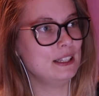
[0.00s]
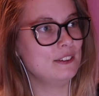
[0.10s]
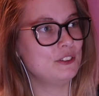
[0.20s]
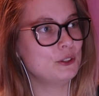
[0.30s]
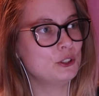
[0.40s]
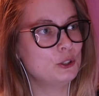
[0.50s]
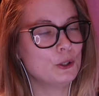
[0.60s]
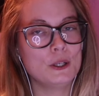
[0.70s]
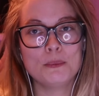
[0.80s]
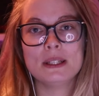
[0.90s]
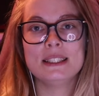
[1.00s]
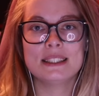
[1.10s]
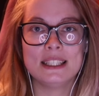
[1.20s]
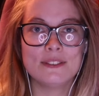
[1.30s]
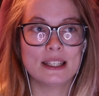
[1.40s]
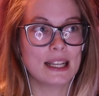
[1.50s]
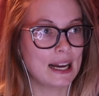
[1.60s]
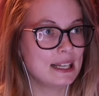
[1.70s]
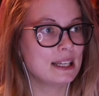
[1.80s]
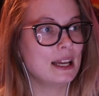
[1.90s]
If you enjoyed, please leave a
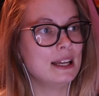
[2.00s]
like.